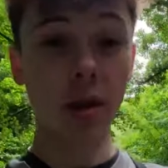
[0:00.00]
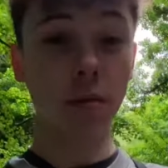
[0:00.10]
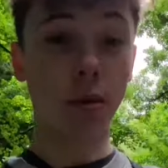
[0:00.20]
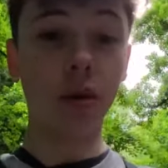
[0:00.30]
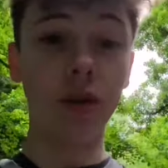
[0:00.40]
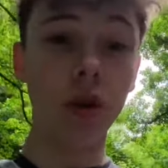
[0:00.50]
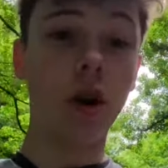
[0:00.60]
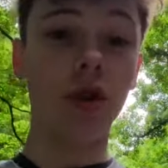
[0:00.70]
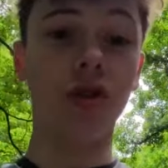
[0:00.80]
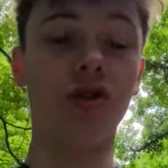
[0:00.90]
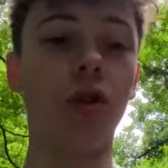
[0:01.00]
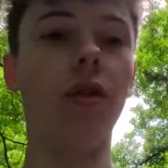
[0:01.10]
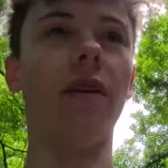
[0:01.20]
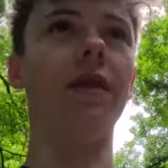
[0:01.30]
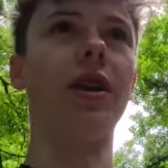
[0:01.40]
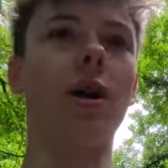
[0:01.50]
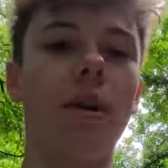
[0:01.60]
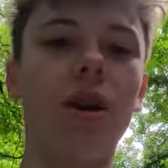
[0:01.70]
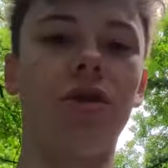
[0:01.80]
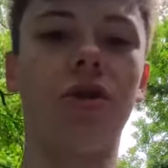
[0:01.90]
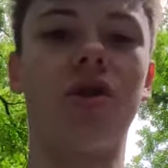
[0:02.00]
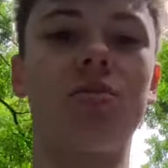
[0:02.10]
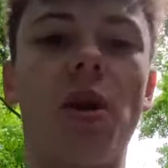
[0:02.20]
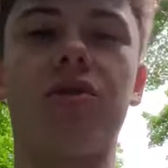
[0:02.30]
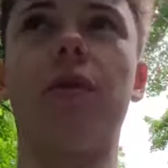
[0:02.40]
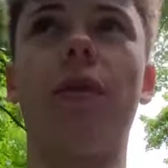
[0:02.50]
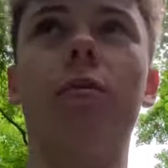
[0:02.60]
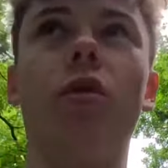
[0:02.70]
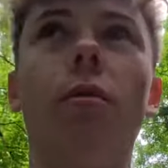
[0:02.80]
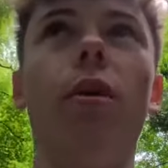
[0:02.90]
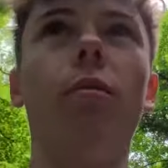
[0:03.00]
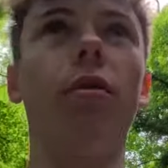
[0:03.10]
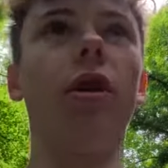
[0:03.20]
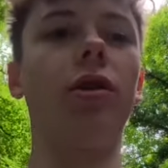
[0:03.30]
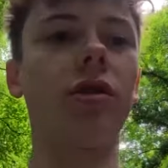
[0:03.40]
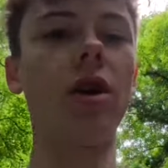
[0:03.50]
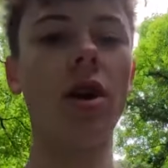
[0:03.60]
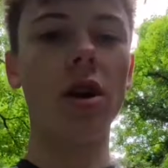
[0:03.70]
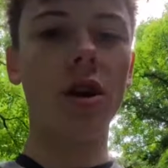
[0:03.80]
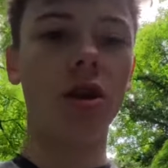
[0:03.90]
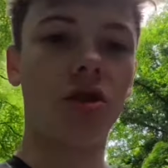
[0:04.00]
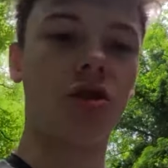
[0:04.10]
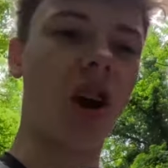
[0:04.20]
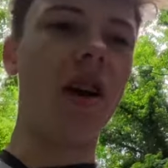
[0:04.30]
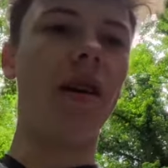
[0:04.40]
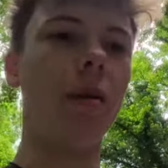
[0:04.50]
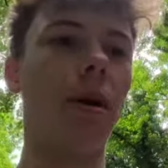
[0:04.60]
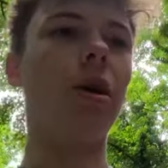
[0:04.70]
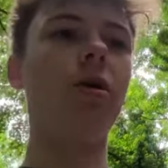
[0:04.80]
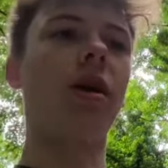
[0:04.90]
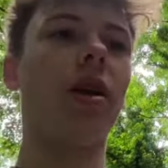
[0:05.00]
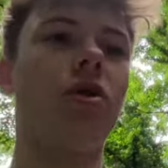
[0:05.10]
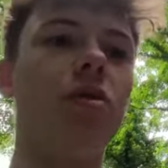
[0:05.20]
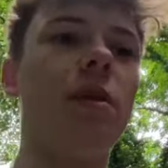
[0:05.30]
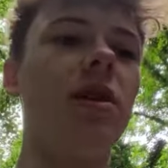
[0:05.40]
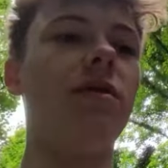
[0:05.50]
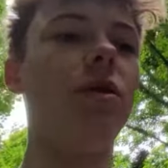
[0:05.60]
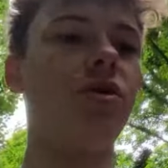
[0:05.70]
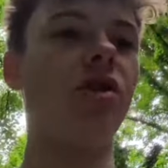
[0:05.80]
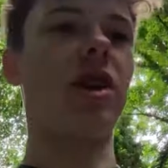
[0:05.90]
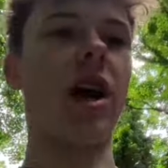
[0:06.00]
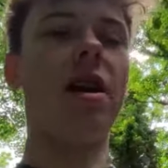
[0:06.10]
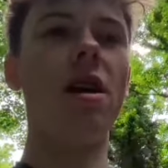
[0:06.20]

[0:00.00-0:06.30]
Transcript: well if you guys enjoyed that video make sure to smash the thumbs up button please share it about get to as many views as you can